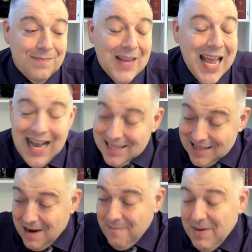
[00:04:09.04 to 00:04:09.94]
As
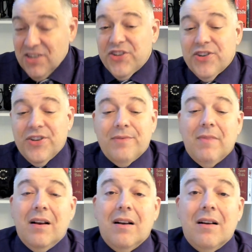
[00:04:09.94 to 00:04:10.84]
I mentioned
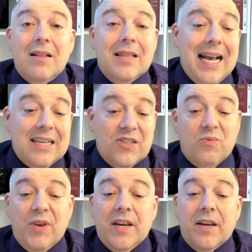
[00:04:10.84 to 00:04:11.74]
uh, last
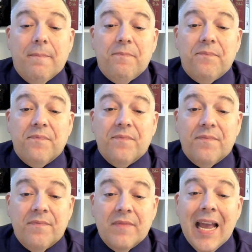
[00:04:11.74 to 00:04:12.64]
week,
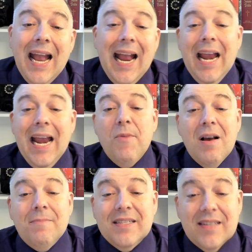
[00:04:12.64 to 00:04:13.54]
Abraham
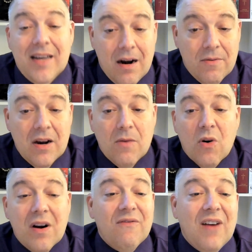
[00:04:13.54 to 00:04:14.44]
and Sarah were
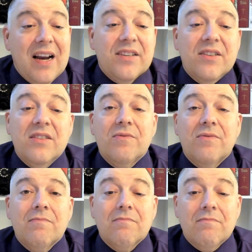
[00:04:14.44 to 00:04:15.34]
invited
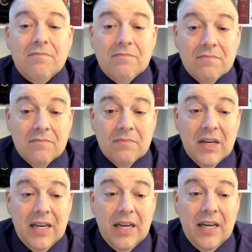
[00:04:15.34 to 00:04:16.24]

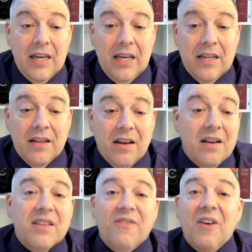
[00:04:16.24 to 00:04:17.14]
in a
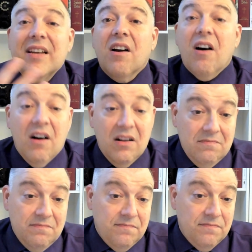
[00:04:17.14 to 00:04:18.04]
divine call
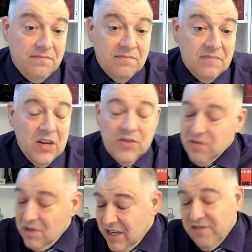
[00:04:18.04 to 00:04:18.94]
to
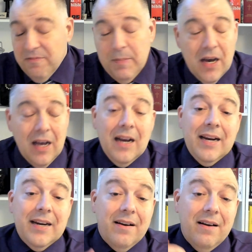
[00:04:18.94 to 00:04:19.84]
leave
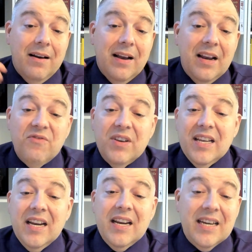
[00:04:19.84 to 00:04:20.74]
behind uh,
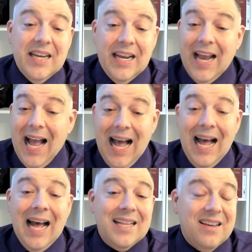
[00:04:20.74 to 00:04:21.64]
everything they
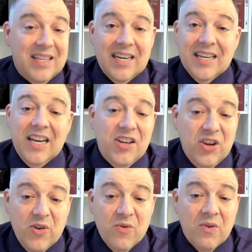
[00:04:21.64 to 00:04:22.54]
had, everything they
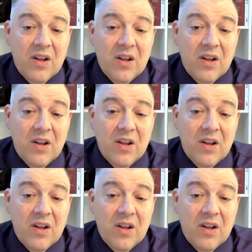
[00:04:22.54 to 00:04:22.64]
knew,